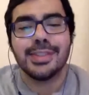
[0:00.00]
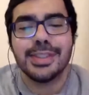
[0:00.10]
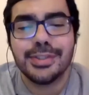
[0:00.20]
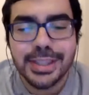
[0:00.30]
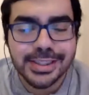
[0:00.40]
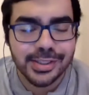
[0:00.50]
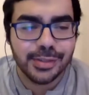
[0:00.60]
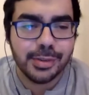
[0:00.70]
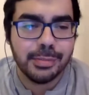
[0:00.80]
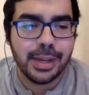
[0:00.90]
So it's really sort
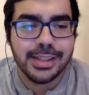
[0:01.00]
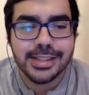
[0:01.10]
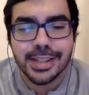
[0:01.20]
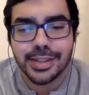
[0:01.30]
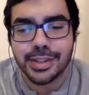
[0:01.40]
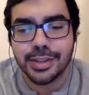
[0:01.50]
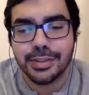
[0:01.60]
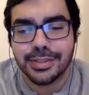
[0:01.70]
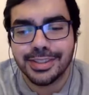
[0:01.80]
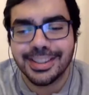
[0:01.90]
of a mindset
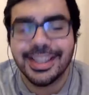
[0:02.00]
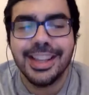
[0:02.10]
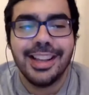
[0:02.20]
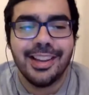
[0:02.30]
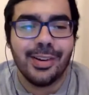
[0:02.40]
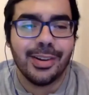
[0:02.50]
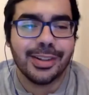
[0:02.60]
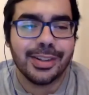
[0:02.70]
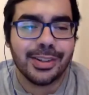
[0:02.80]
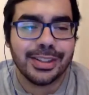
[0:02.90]
shift all
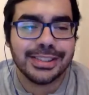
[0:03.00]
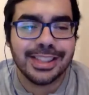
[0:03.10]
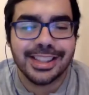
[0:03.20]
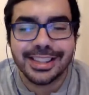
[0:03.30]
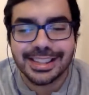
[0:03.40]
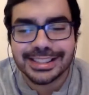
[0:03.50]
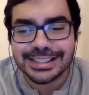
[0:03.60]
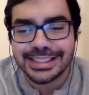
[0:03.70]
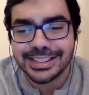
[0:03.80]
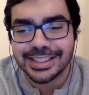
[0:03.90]
across, I think,
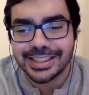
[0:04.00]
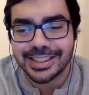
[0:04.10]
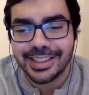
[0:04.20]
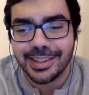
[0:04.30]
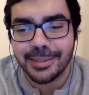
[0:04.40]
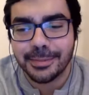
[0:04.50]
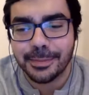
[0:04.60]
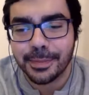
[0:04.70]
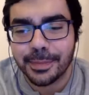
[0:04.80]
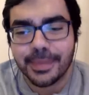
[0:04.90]
that's needed. And
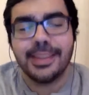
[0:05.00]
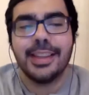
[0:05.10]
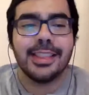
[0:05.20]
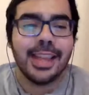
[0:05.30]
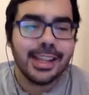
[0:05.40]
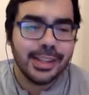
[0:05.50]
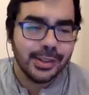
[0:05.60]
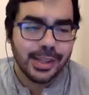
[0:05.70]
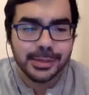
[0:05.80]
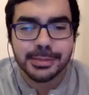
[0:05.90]
thank you.
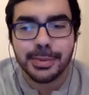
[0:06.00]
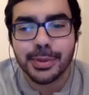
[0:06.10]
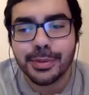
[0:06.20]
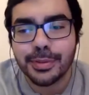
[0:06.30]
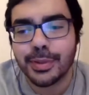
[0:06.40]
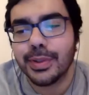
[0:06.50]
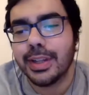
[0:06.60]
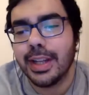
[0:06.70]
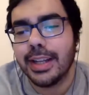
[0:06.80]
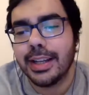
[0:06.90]
That was beautiful.
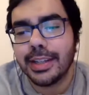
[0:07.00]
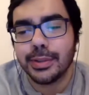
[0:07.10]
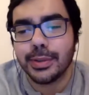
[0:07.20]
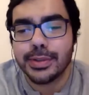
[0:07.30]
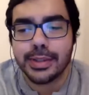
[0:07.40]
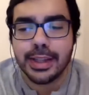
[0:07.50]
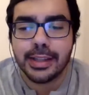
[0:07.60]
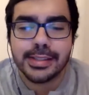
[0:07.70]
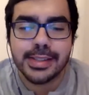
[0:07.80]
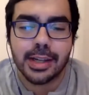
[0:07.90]
And I'd like to also
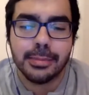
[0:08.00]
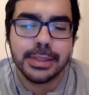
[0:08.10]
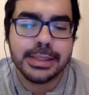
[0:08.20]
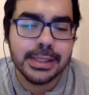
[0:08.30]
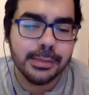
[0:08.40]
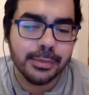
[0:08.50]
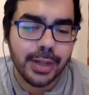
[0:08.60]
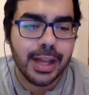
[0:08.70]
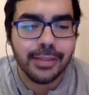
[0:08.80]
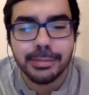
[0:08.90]
thank the CRB team for
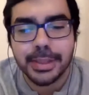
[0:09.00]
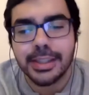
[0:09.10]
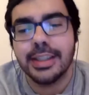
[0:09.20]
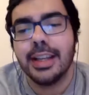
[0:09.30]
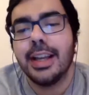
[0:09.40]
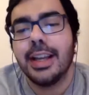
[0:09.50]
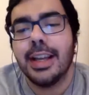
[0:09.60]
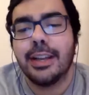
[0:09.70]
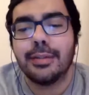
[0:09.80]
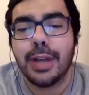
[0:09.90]
having me
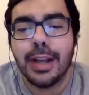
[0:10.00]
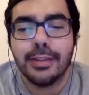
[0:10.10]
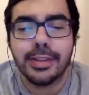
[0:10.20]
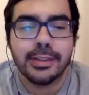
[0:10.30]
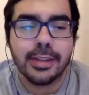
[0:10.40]
and for having